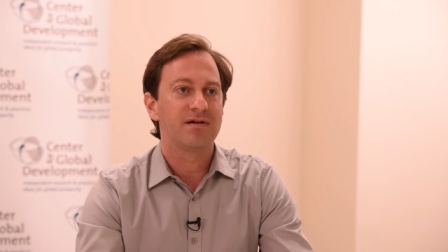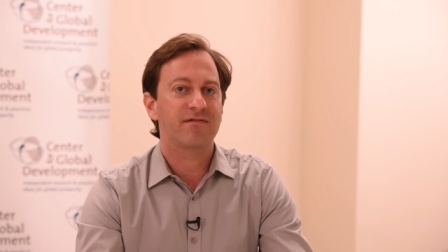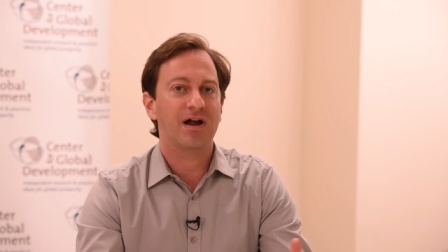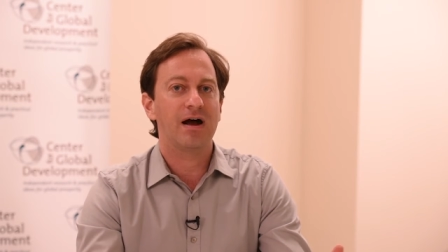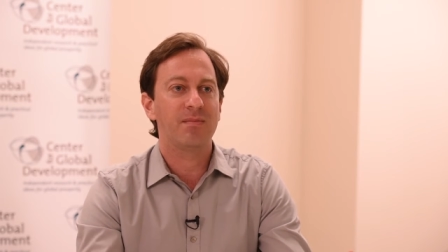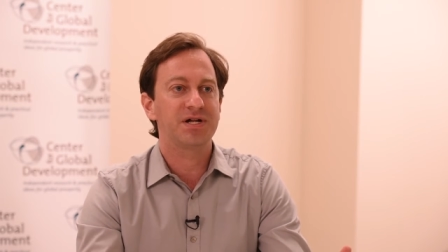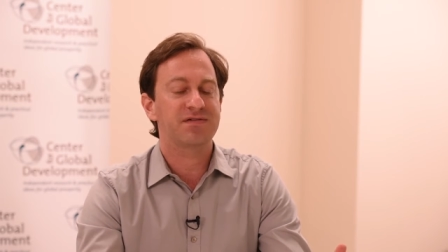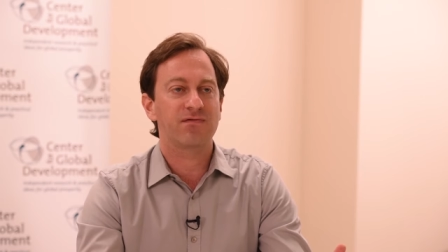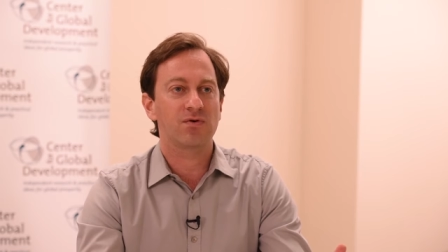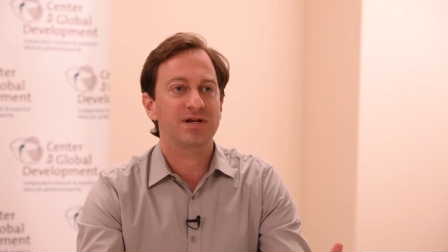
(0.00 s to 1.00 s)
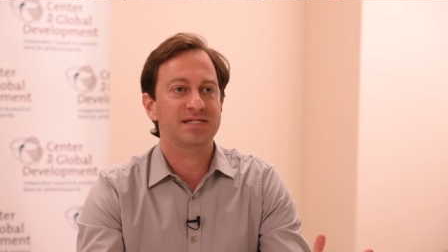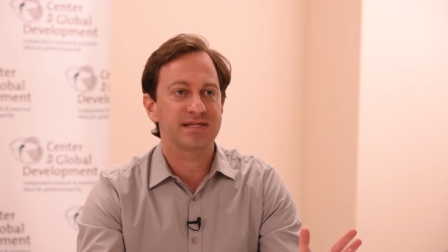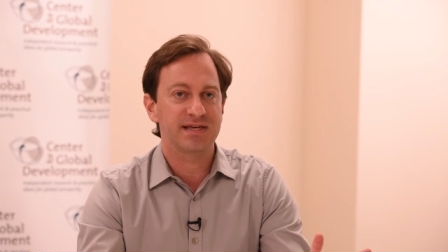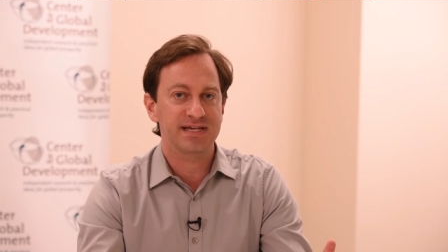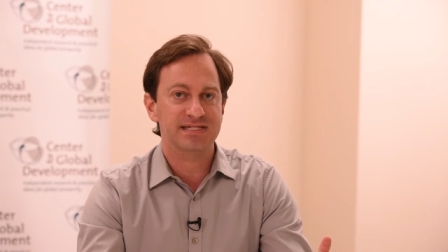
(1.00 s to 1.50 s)
for how much
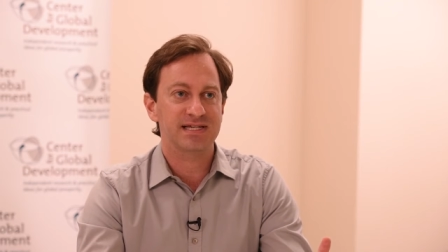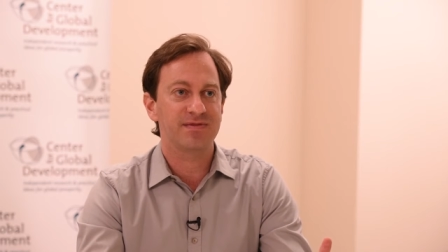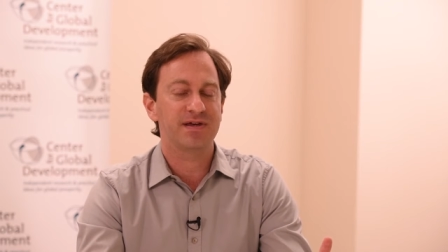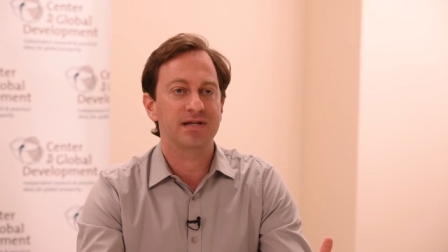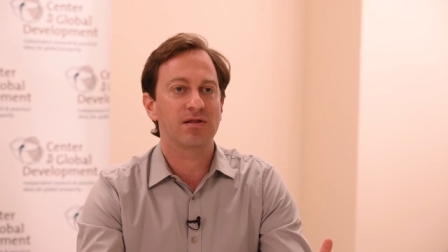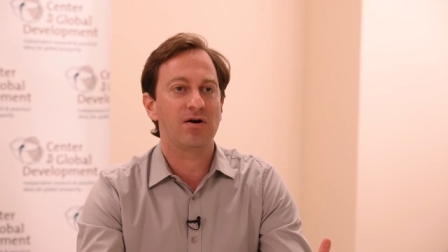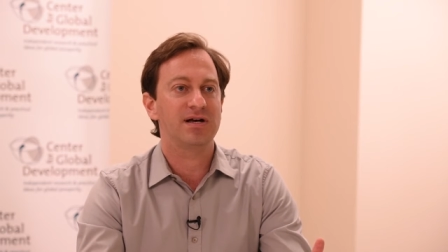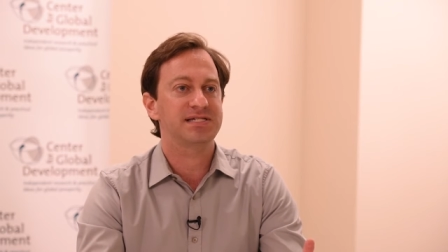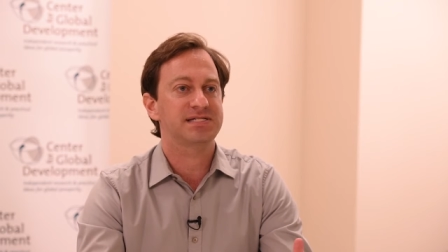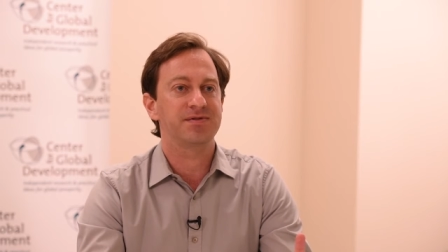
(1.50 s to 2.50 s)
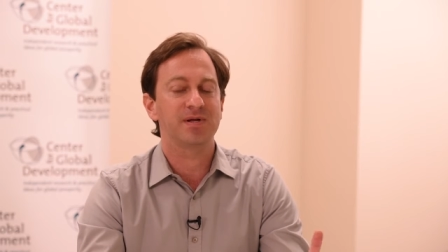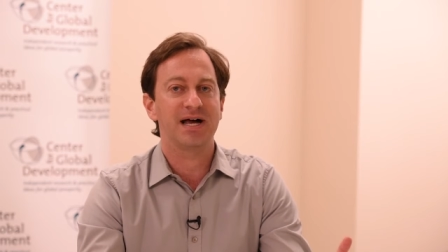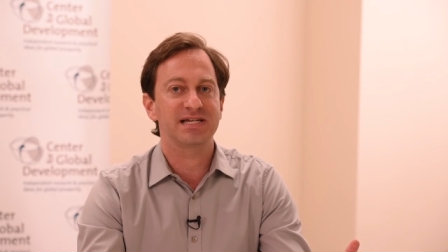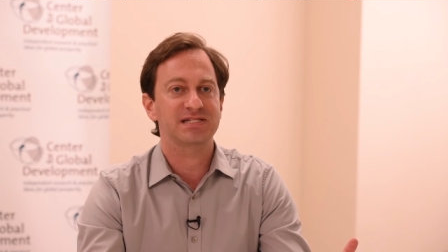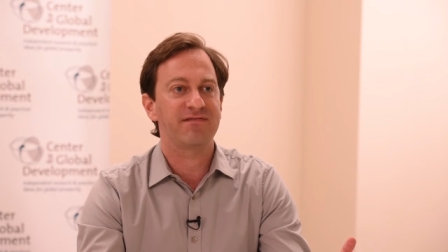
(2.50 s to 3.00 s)
forest they said they'd lost in the
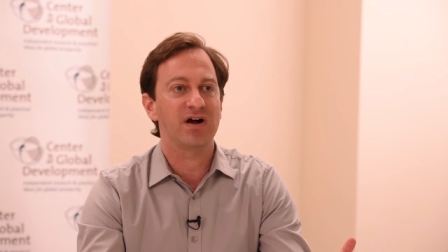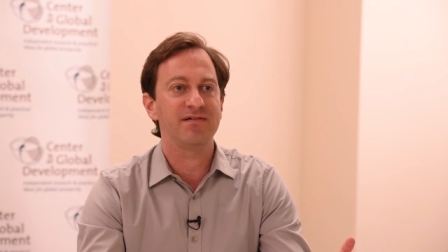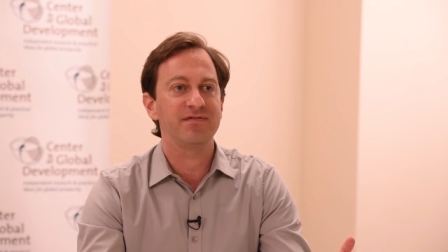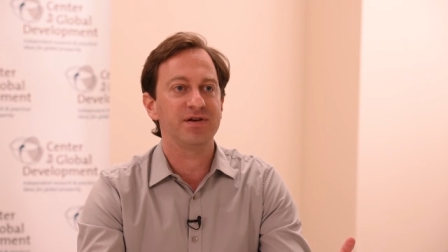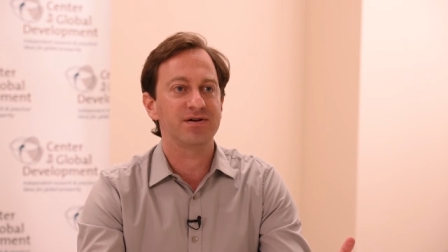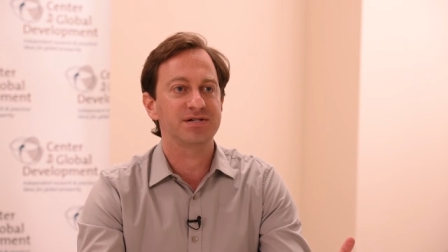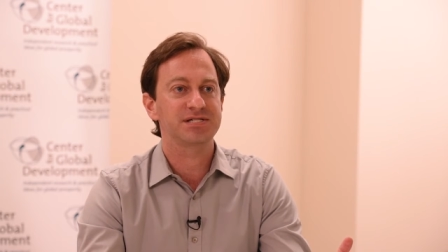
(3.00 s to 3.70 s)
last five years.